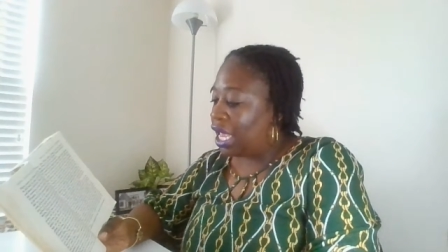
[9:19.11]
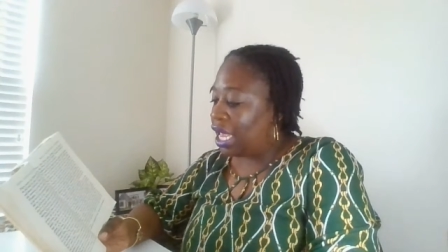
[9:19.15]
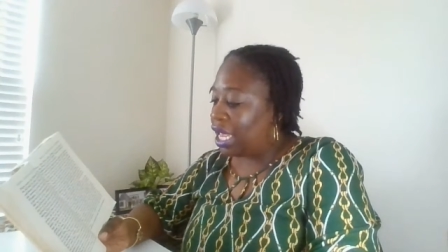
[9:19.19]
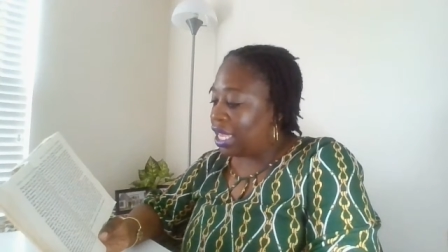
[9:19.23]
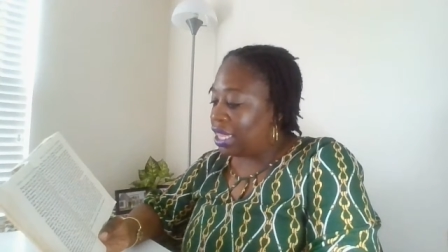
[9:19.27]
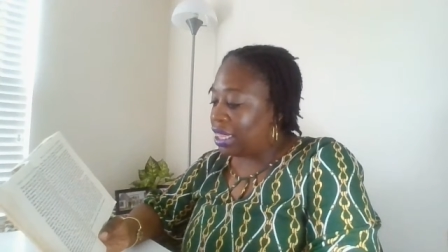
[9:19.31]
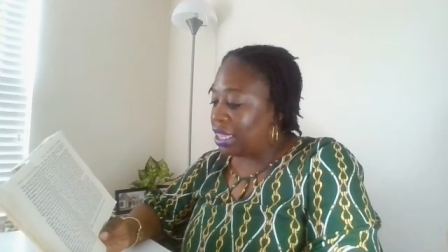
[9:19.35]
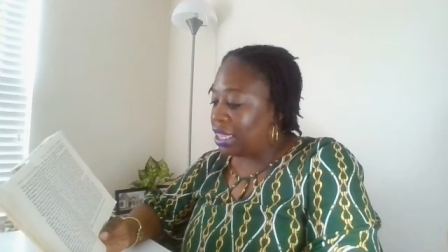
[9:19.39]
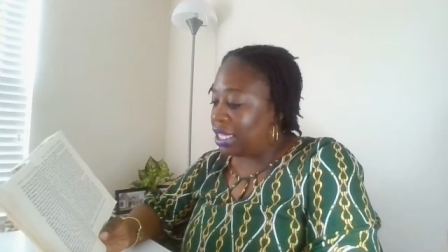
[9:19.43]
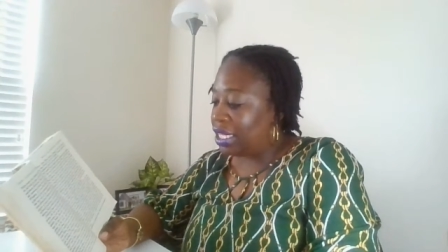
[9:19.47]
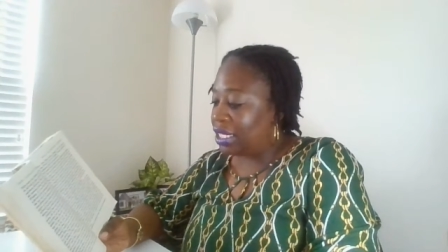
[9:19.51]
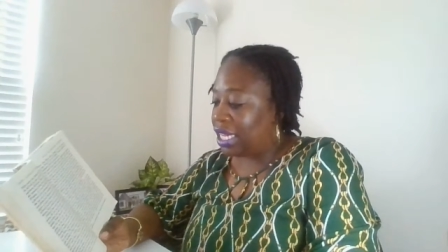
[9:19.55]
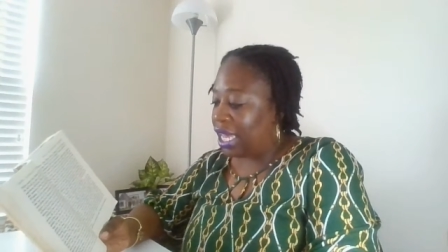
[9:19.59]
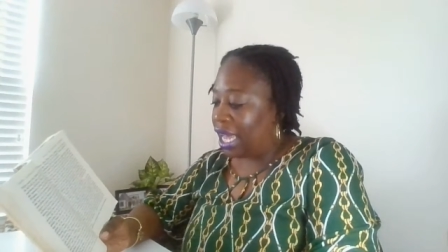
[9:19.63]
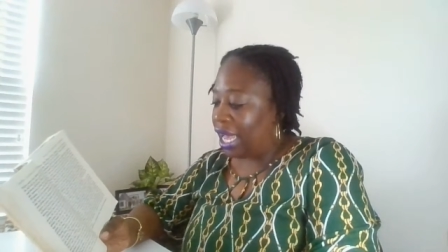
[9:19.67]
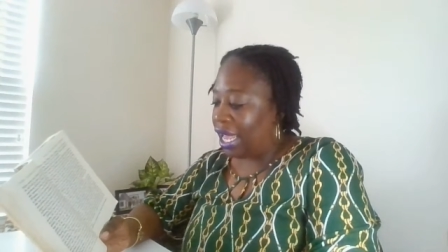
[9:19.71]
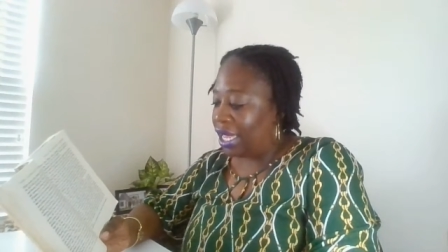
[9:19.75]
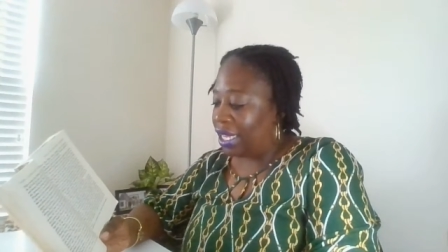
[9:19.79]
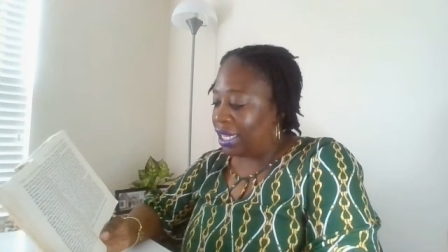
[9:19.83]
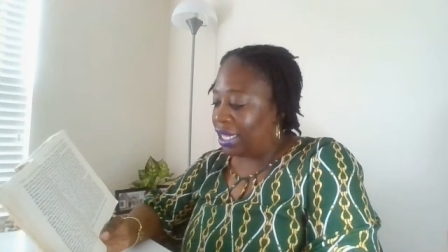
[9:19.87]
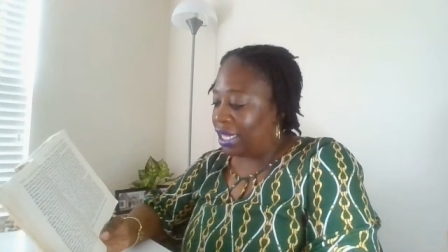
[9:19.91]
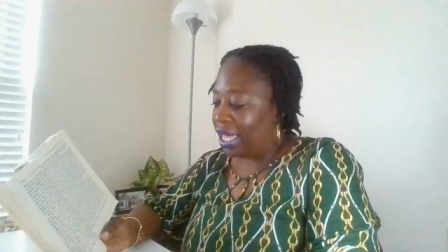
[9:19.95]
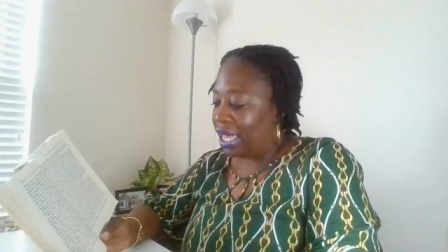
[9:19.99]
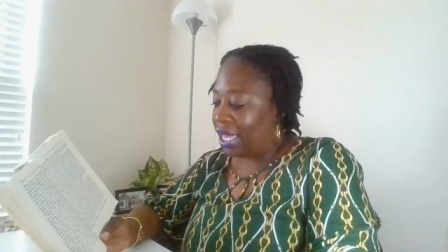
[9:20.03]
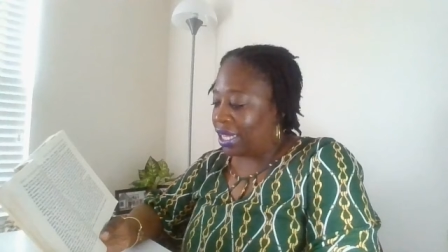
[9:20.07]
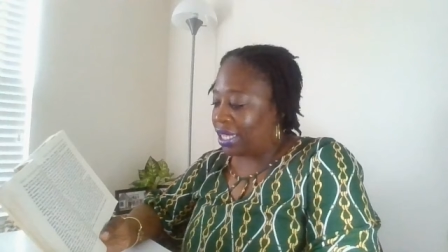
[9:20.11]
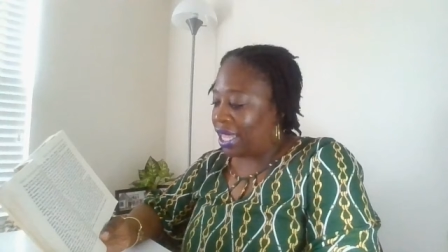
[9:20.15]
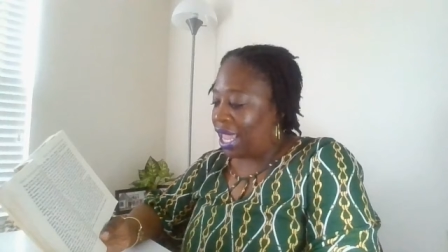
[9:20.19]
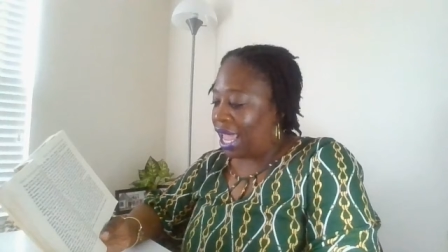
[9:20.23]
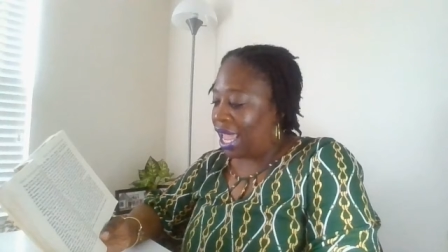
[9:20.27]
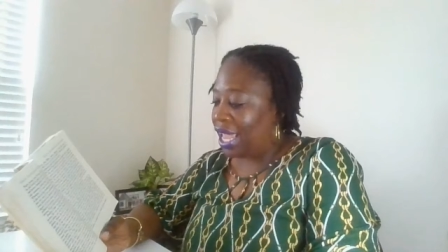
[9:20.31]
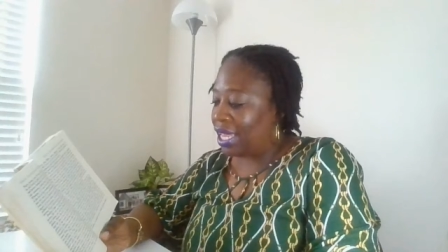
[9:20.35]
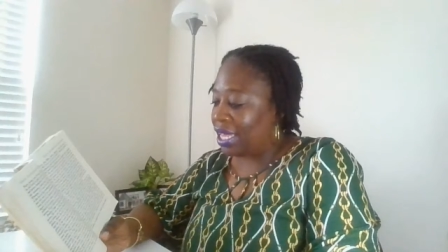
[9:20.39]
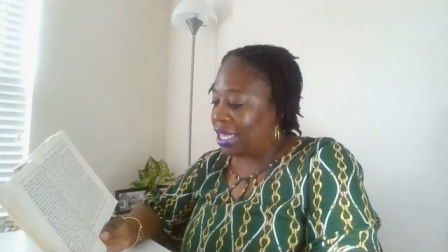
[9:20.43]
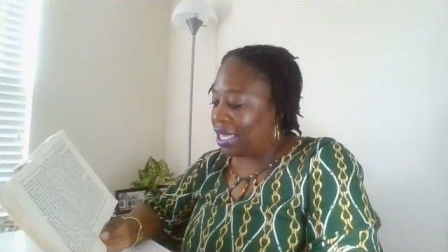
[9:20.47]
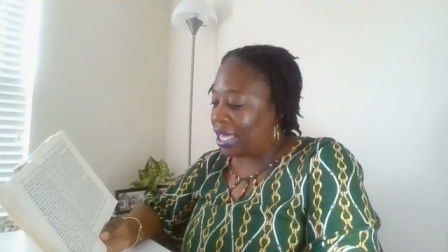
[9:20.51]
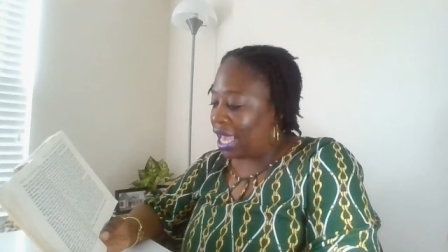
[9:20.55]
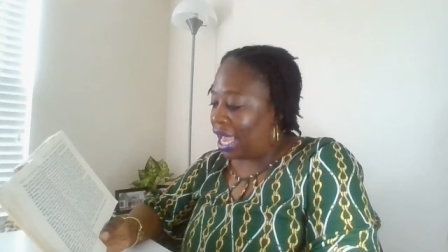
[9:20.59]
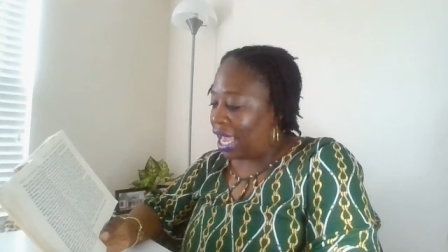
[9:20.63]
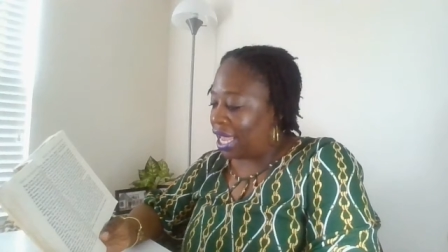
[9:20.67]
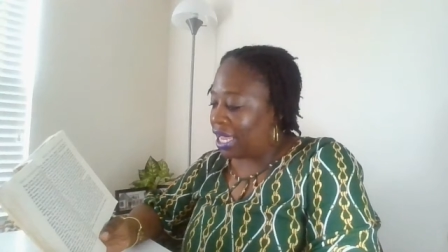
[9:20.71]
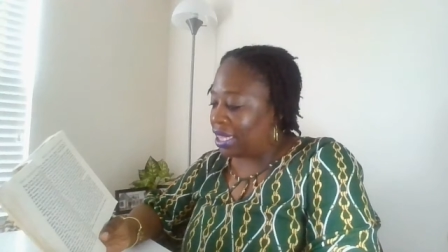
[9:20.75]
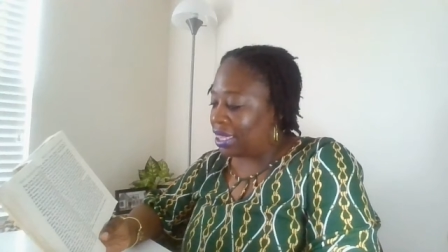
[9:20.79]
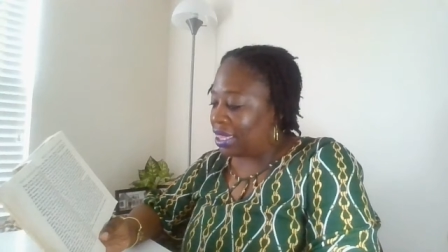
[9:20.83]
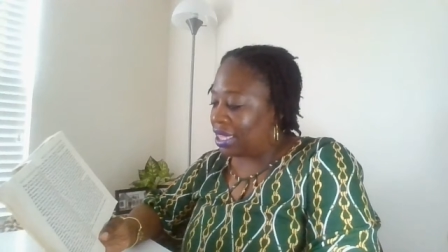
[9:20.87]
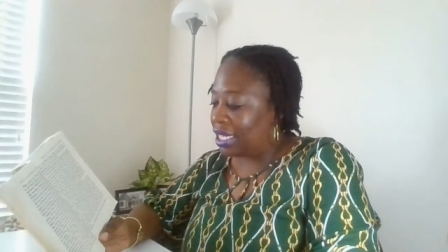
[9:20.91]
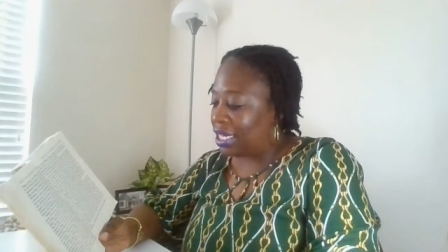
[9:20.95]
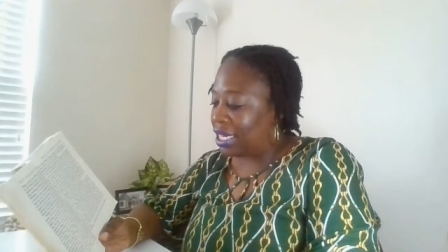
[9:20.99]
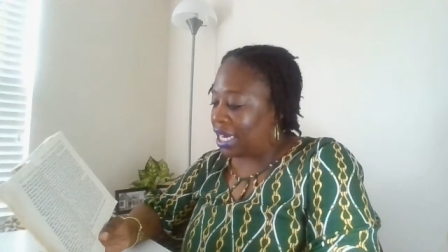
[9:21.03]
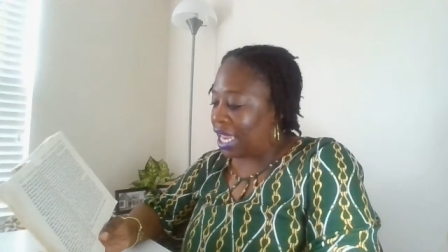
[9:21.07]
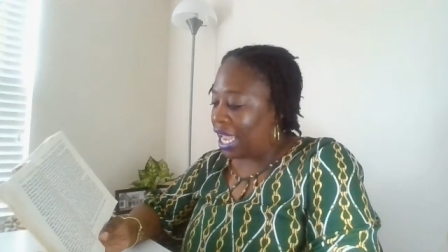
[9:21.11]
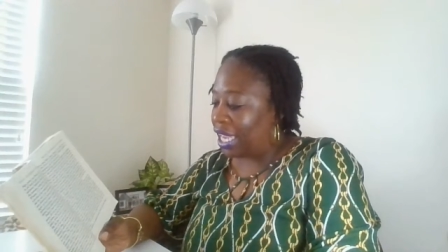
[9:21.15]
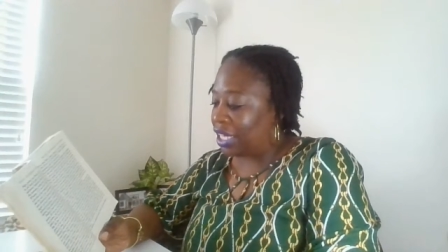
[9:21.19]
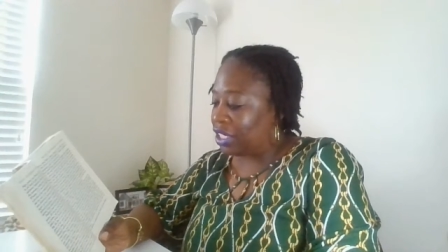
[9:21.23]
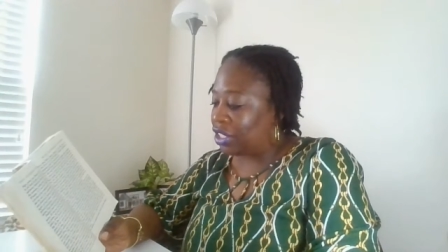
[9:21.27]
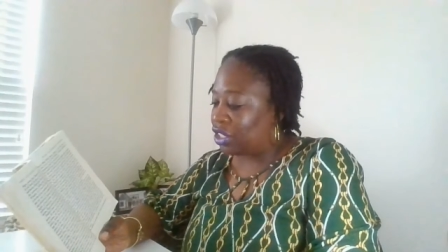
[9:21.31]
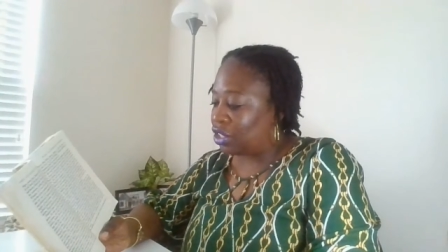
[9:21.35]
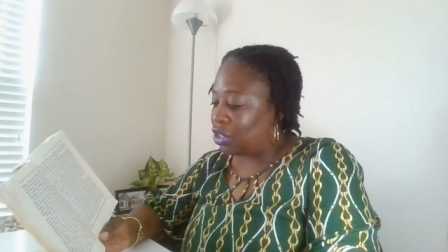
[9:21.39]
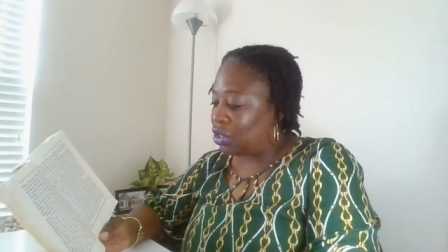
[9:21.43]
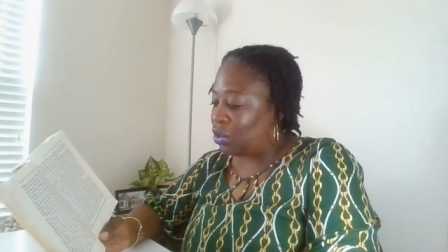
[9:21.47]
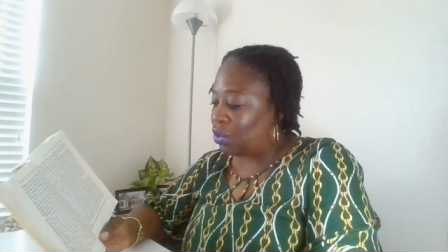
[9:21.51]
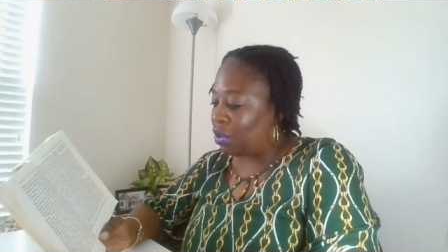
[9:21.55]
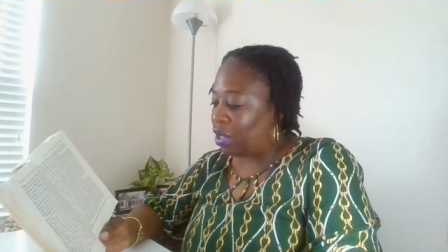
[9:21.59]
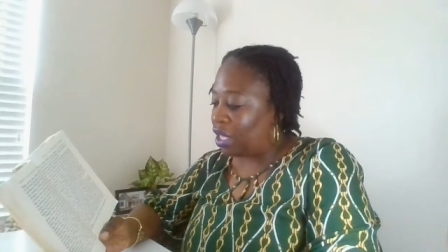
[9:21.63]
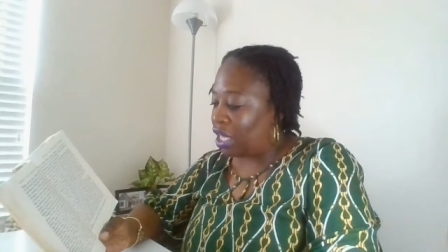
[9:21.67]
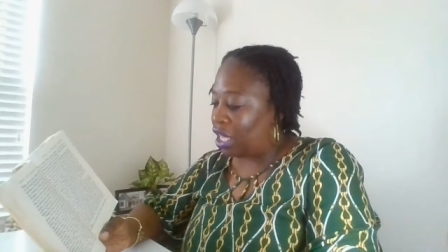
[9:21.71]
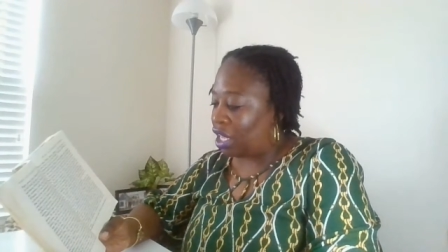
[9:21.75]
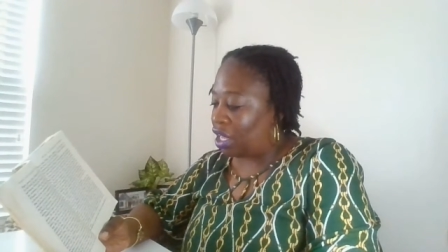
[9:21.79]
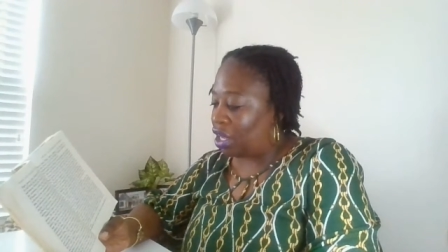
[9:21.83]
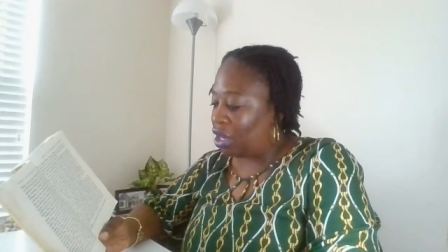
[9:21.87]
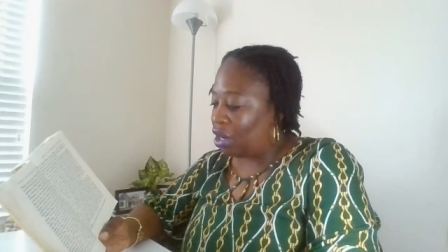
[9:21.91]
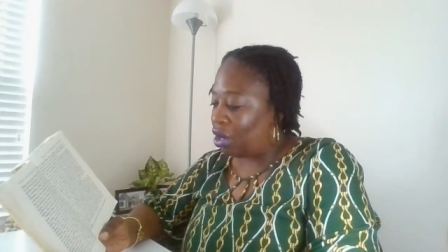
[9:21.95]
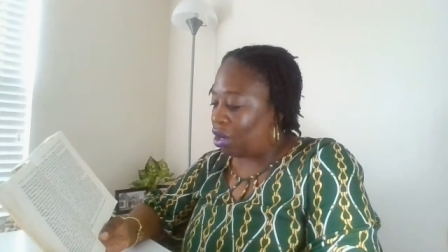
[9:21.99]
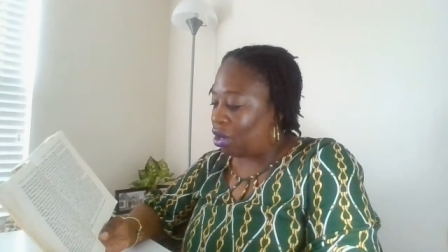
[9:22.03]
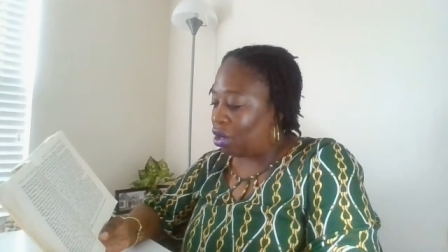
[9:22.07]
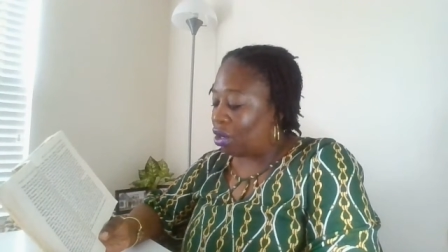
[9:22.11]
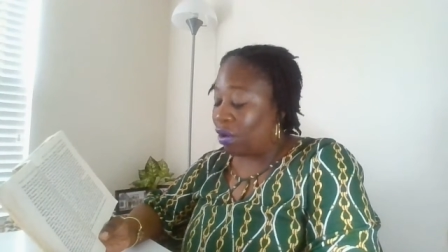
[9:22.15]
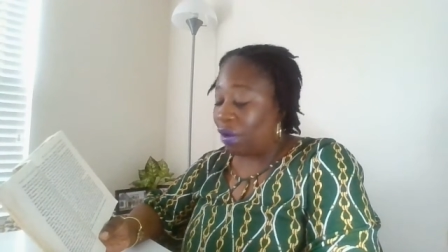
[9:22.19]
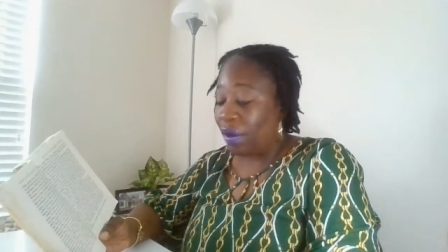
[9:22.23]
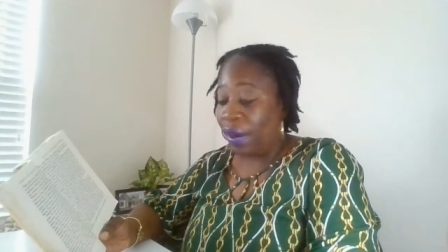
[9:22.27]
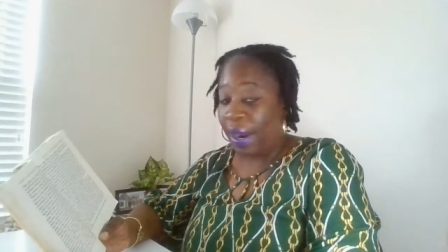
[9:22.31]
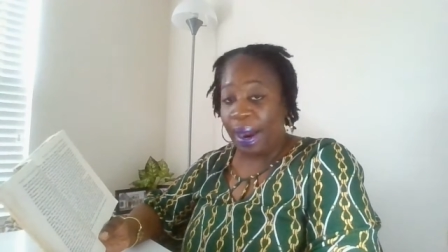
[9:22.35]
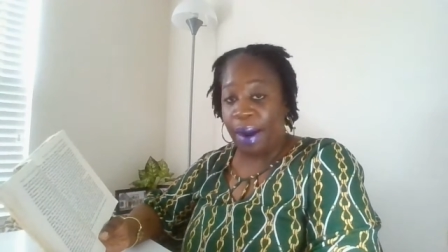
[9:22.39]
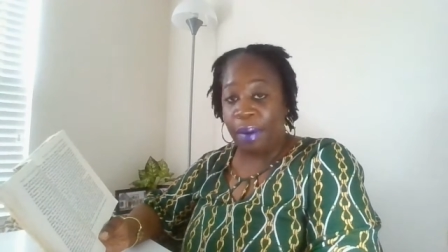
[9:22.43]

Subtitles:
in the dialect and gained the national ear,